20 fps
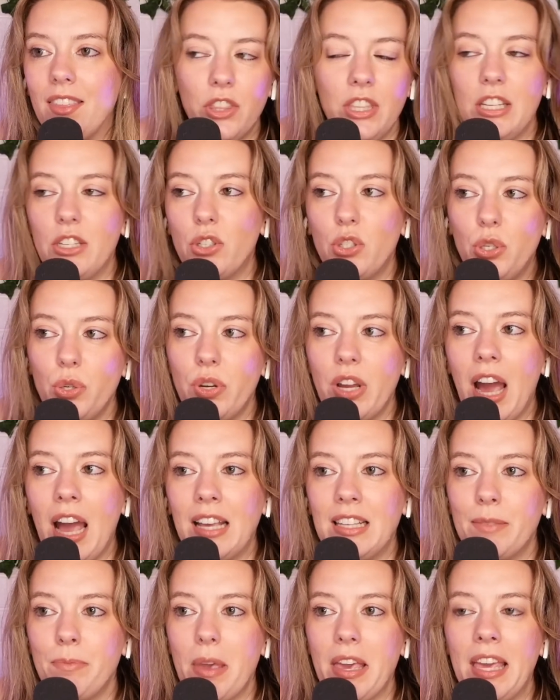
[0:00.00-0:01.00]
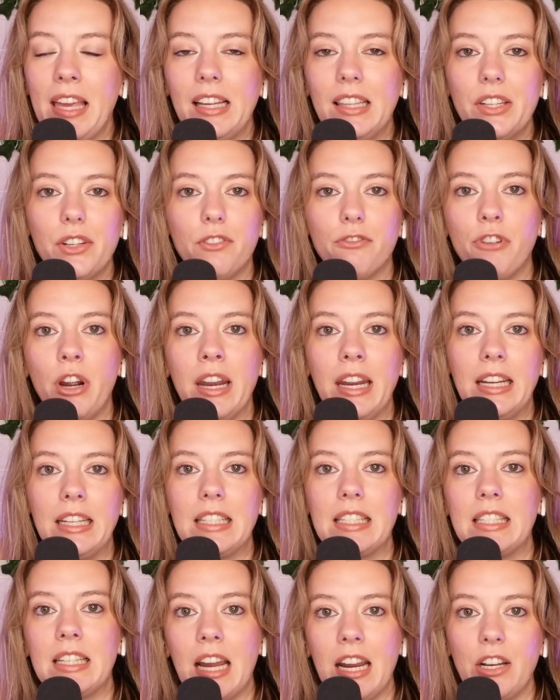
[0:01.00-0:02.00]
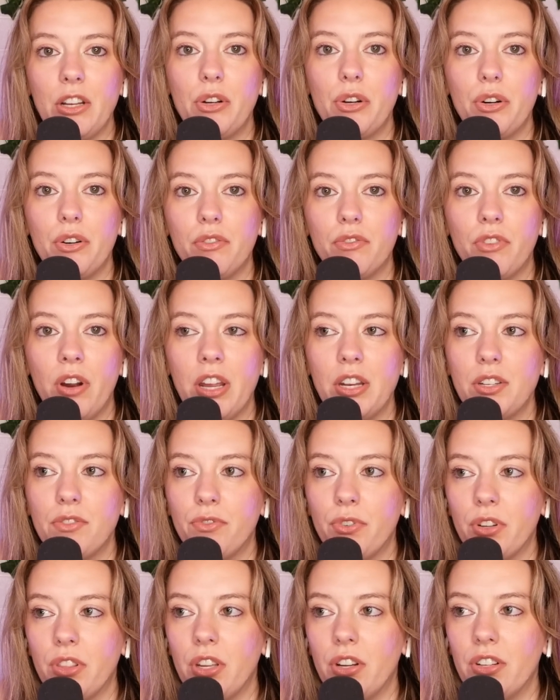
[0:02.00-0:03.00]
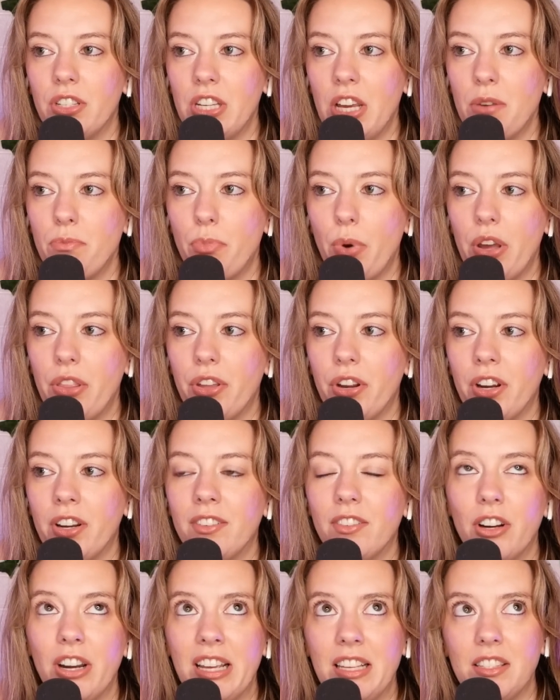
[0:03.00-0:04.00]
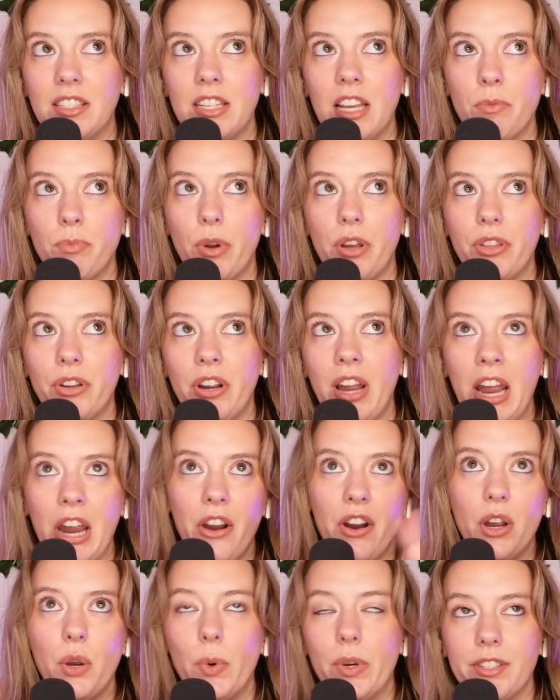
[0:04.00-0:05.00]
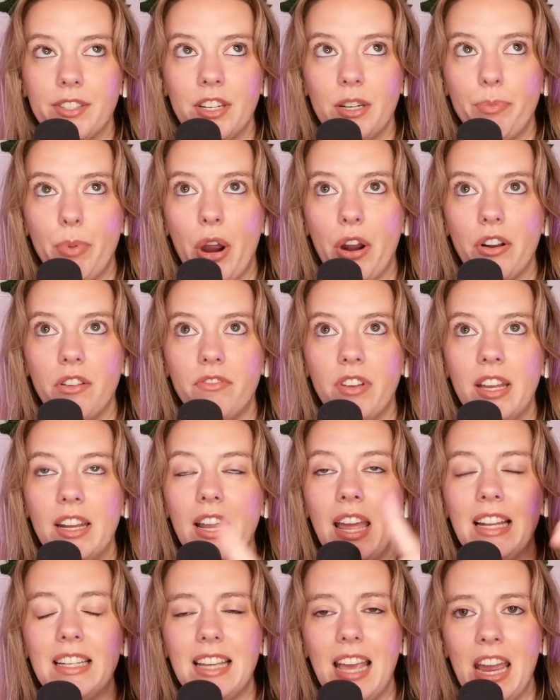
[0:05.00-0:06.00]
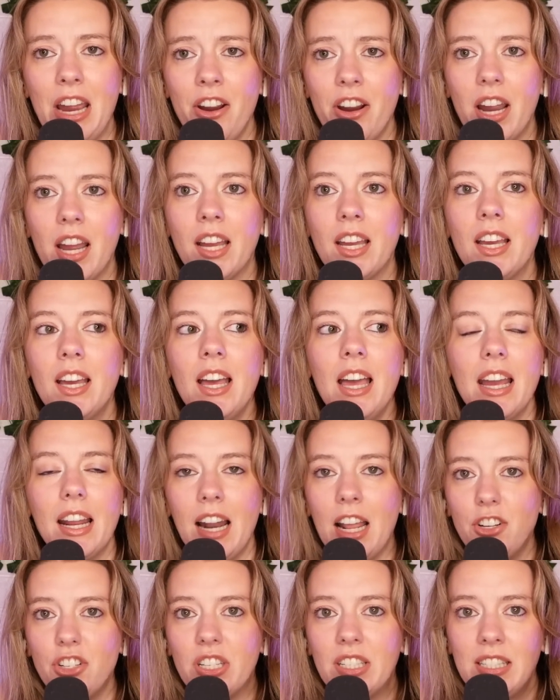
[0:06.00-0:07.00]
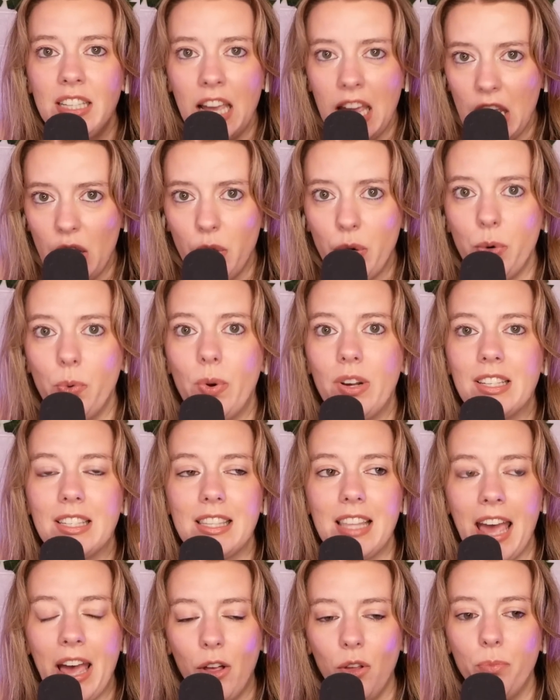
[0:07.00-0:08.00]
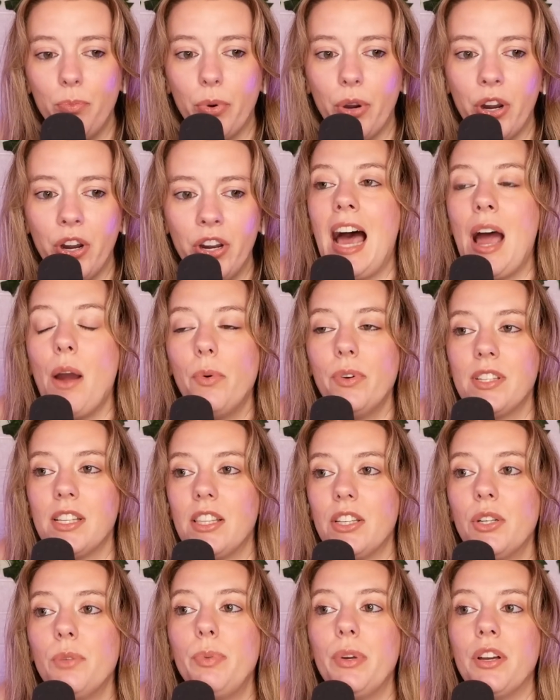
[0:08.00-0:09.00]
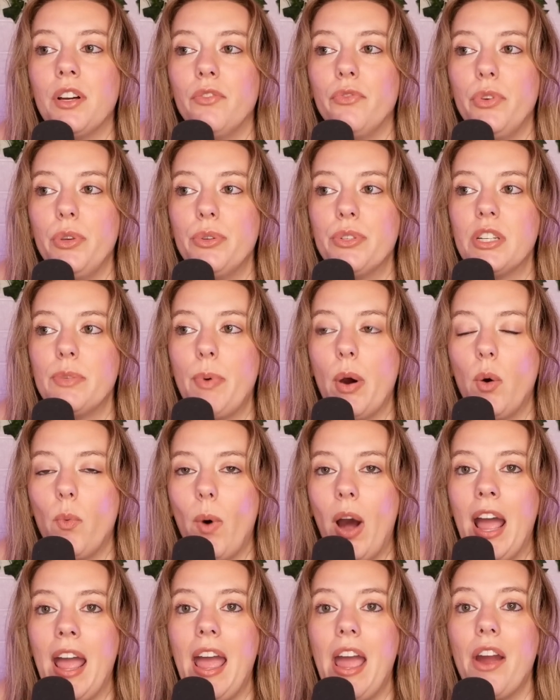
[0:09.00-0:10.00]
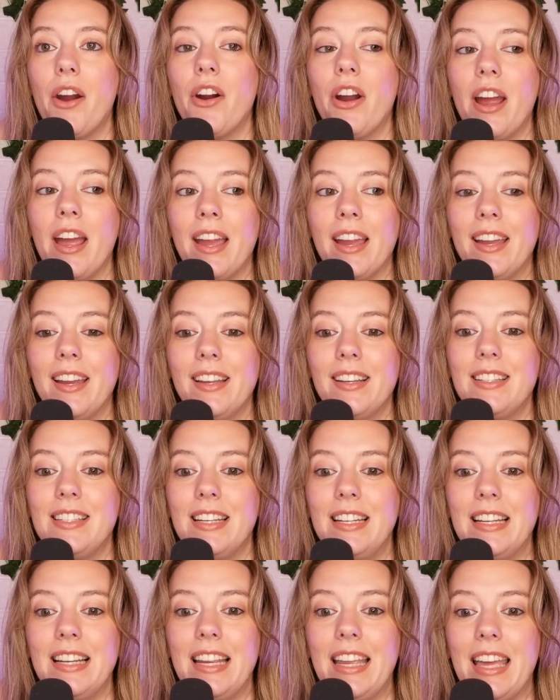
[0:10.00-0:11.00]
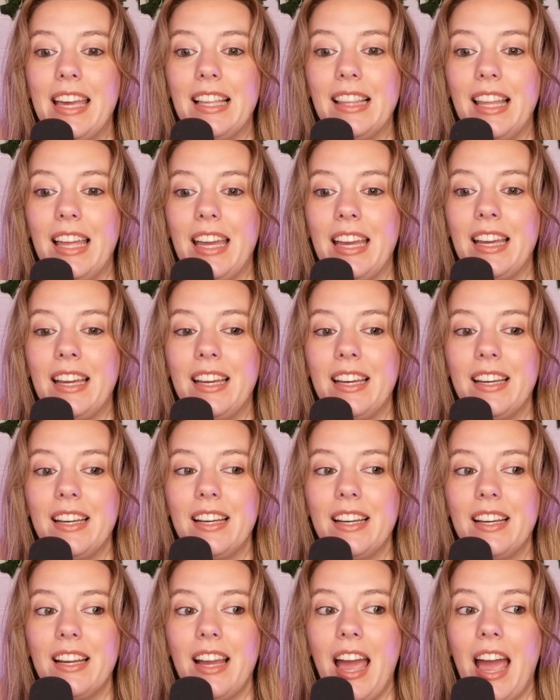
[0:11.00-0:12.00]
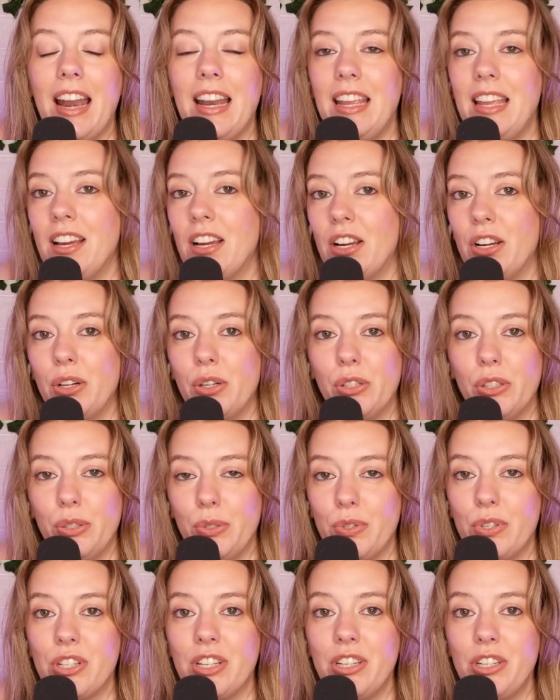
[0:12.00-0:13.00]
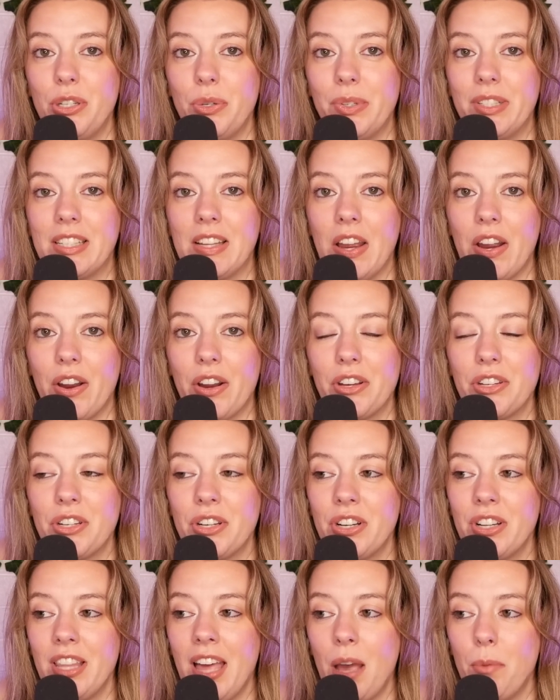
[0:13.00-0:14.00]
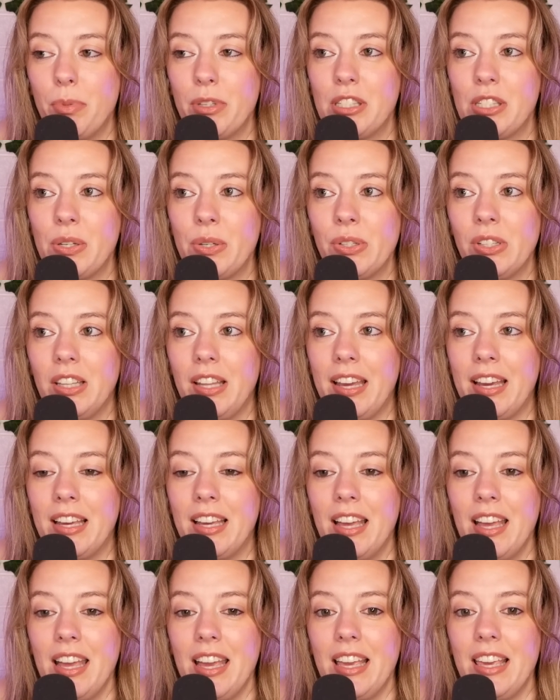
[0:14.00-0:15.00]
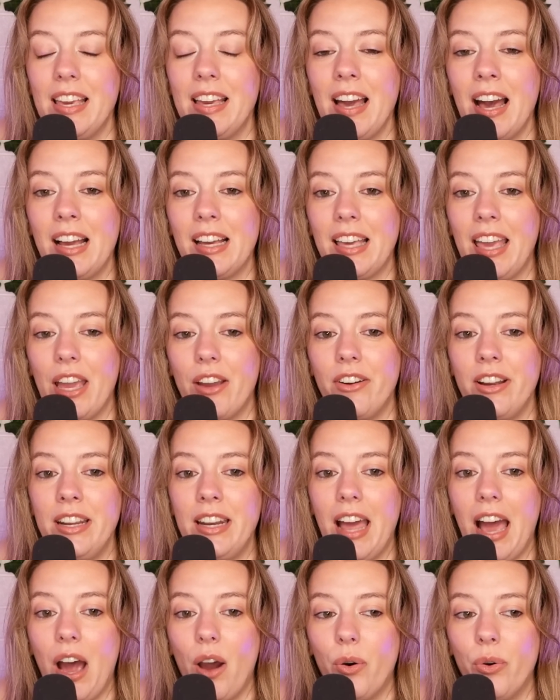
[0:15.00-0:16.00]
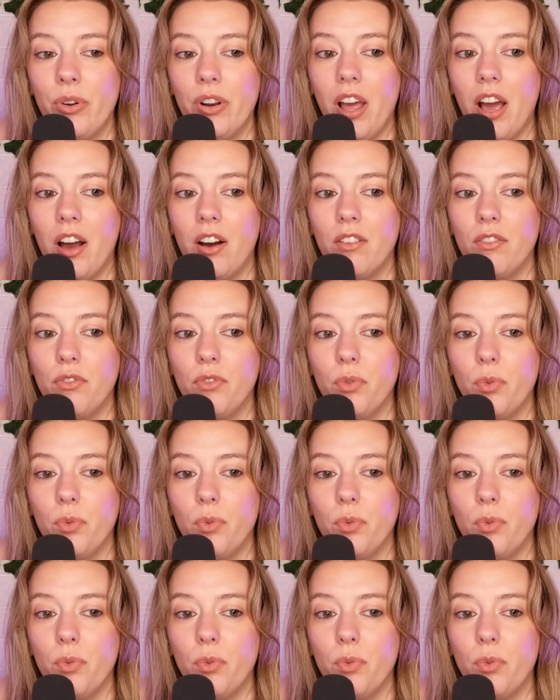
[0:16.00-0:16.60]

these two guys making a little Frankenstein girlfriend for their dead brother, or his dead brother. Eric wasn't a part of it. And Eric, can I just say, who was the helper? I was a little bit confused about why Eric didn't get like any conclusion to his character in the episode. Like, he got carried out of